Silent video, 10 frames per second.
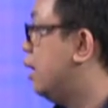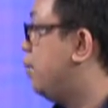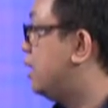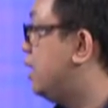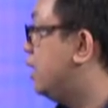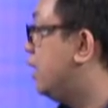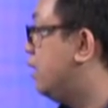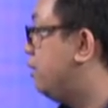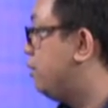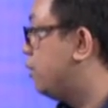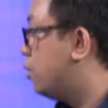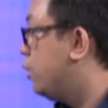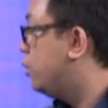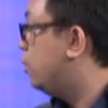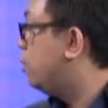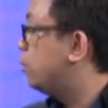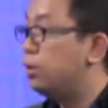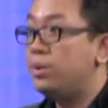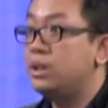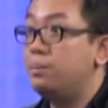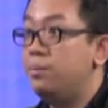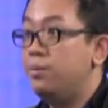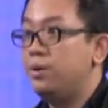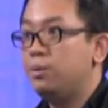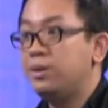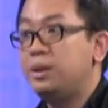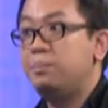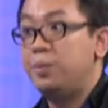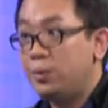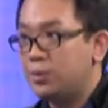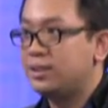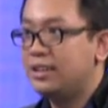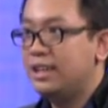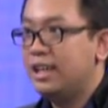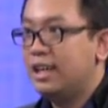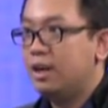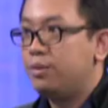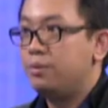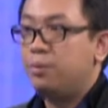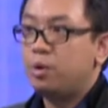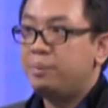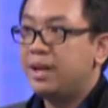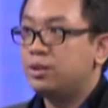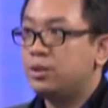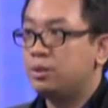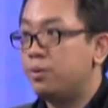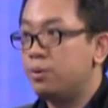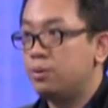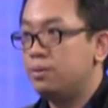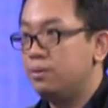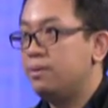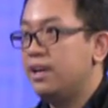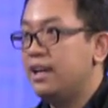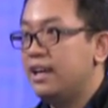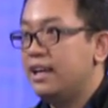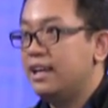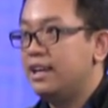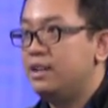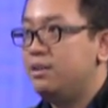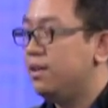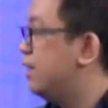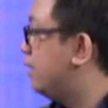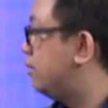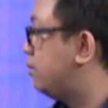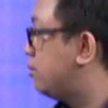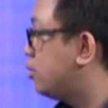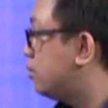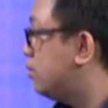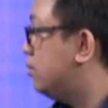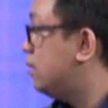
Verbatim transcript: But then again, if you're going to look, there was a, there was a boost from four pesos to four. You see that steep um, in incline there.